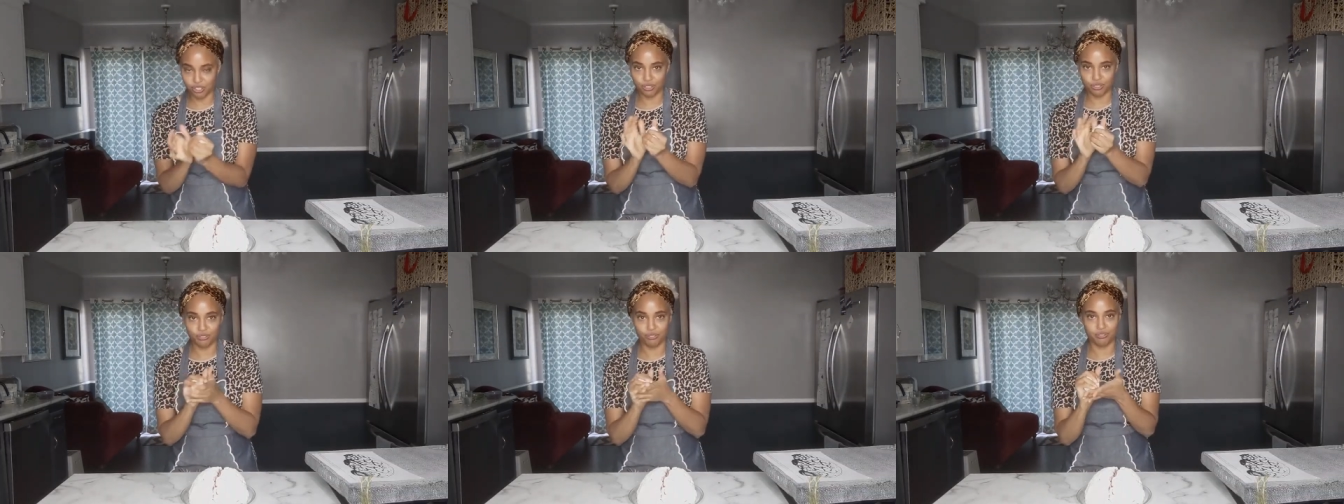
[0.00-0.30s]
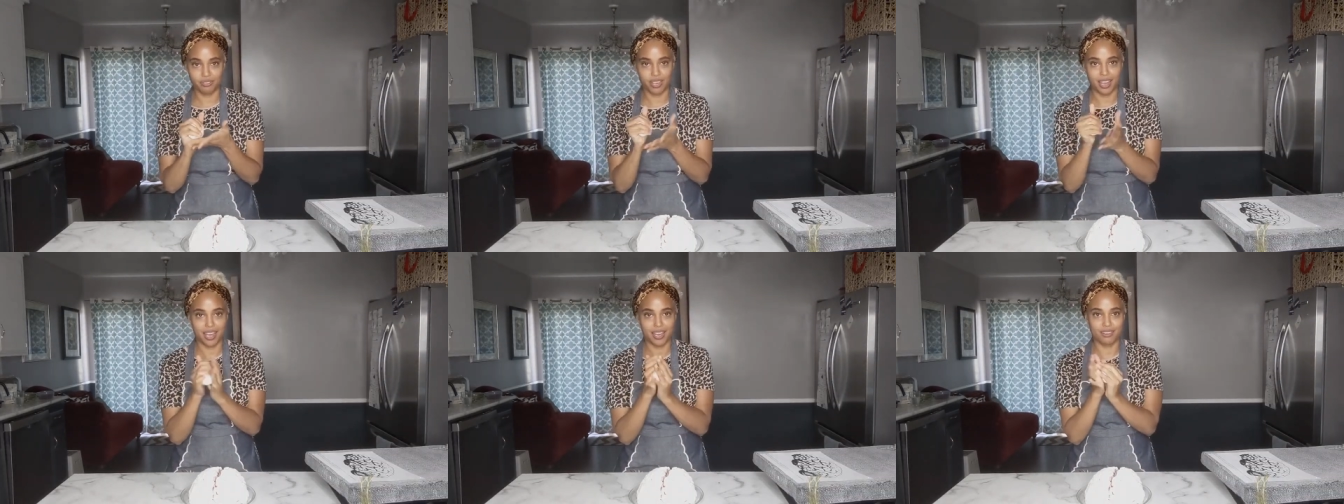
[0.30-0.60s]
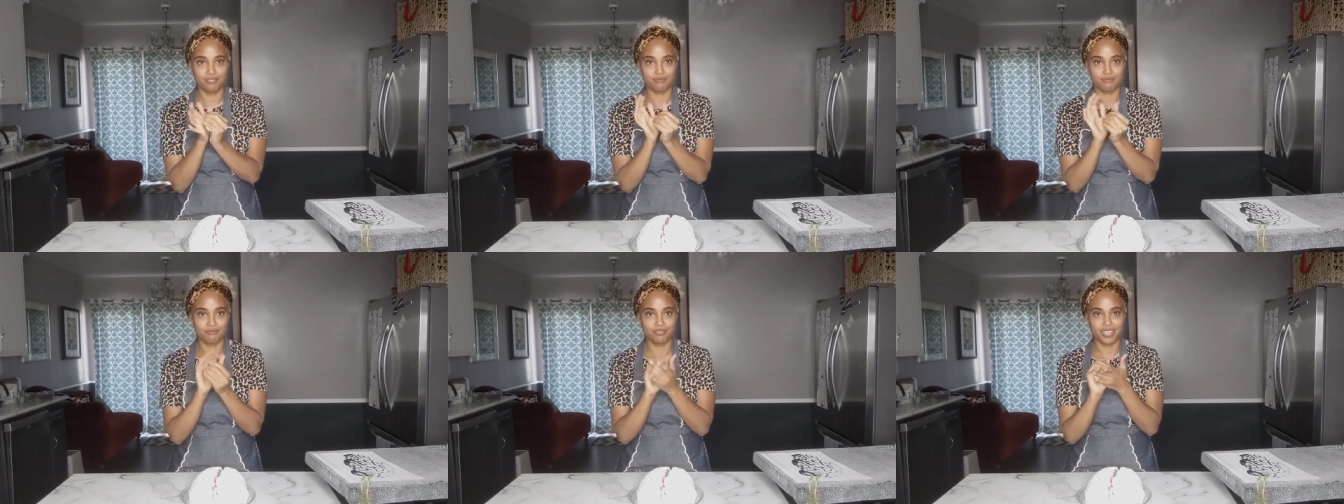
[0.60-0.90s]
do
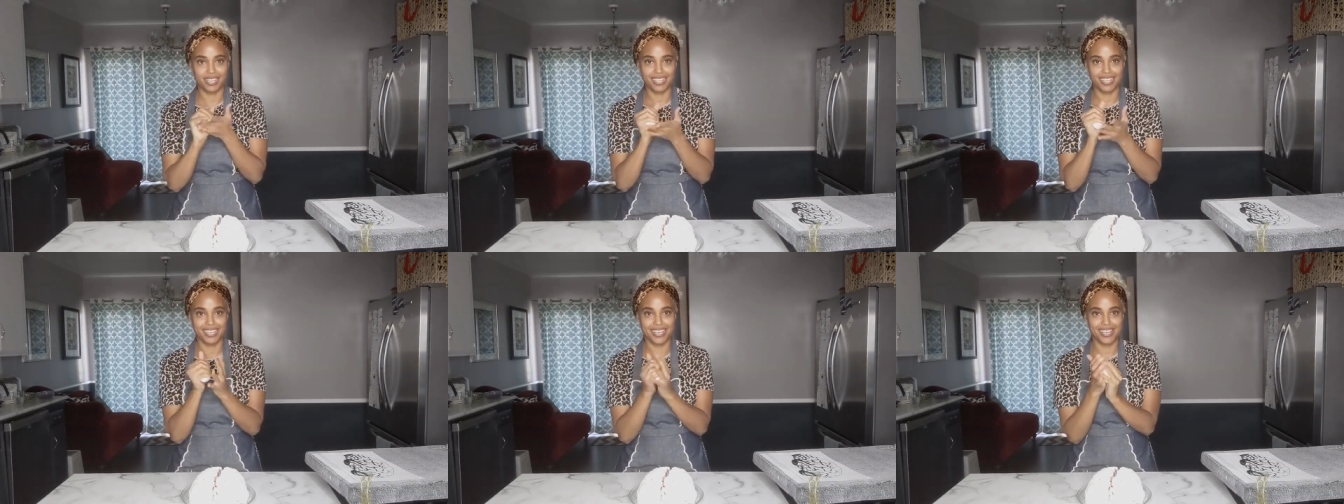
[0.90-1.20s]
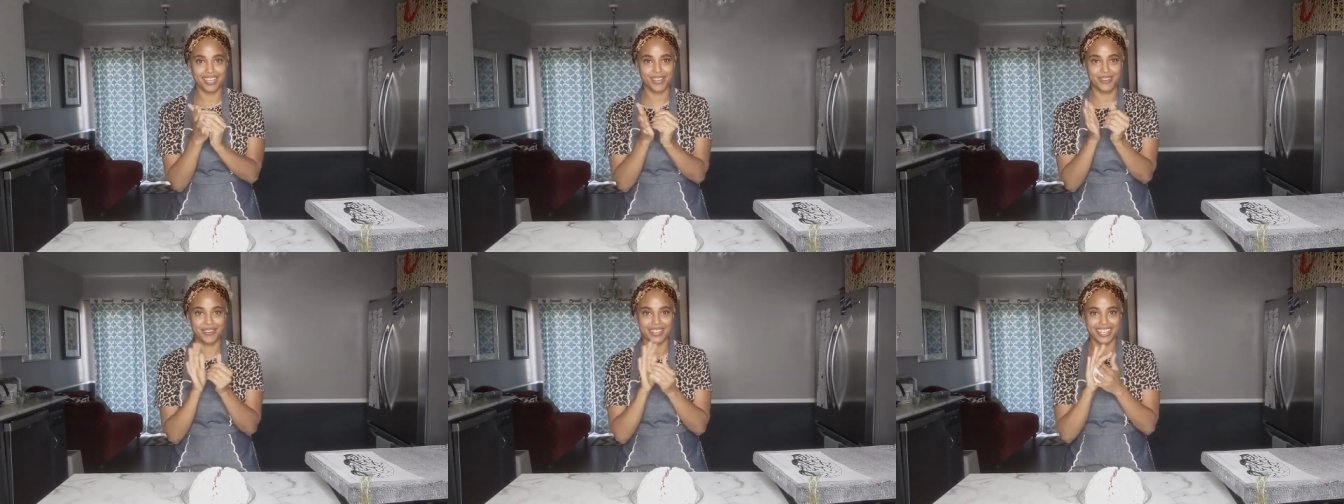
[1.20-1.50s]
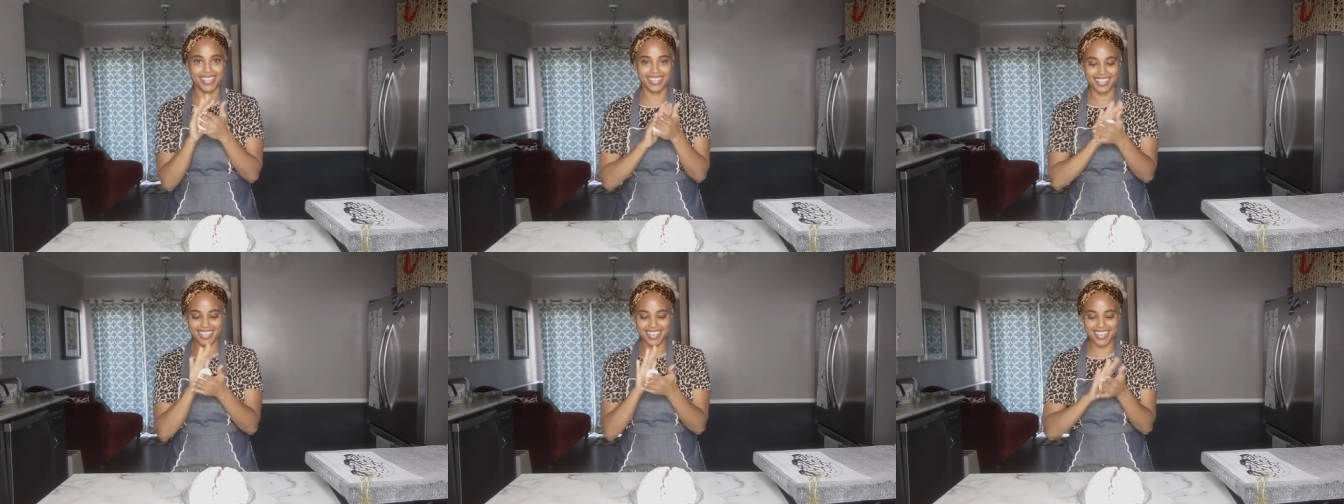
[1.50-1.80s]
that really
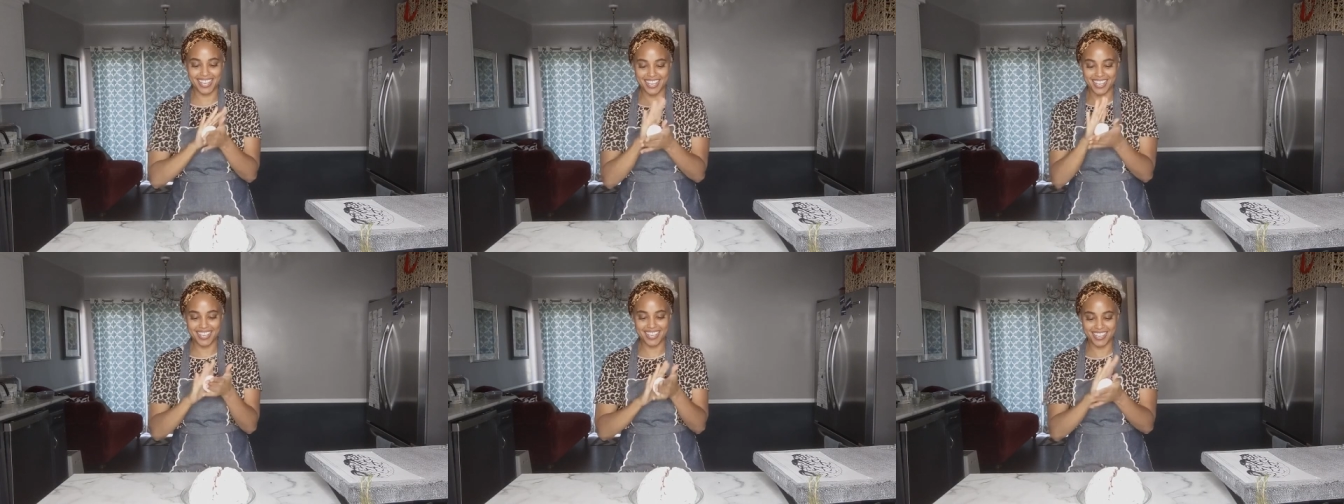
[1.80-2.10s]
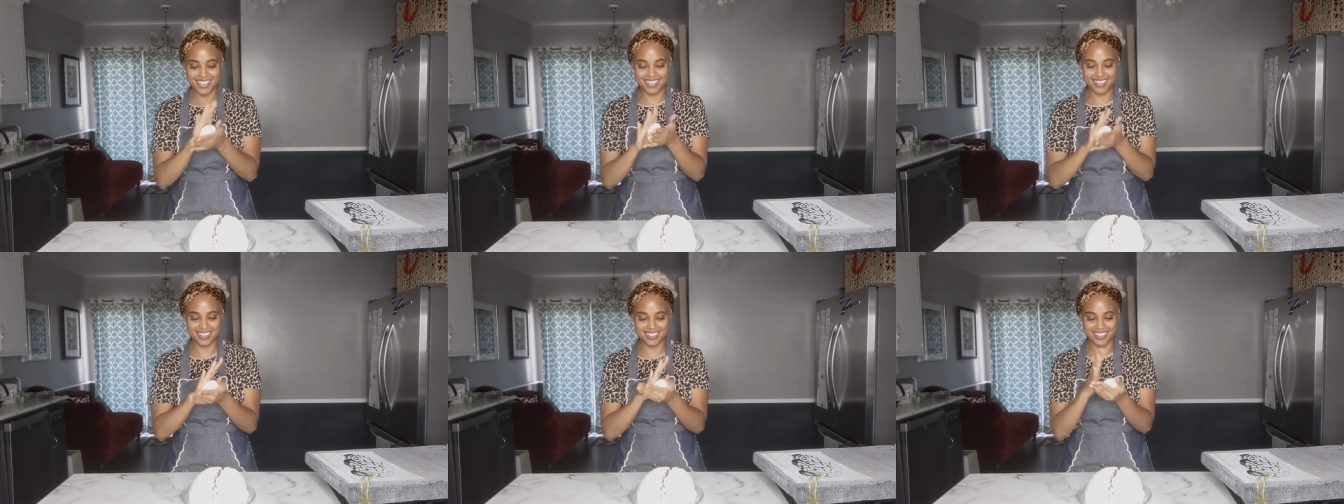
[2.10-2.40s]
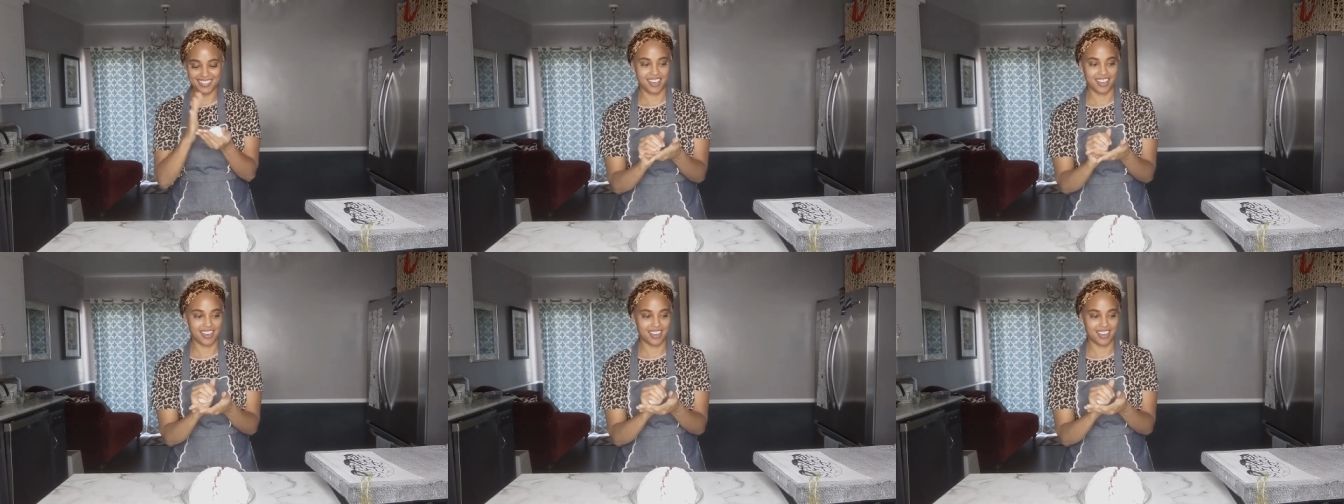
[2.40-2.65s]
quickly.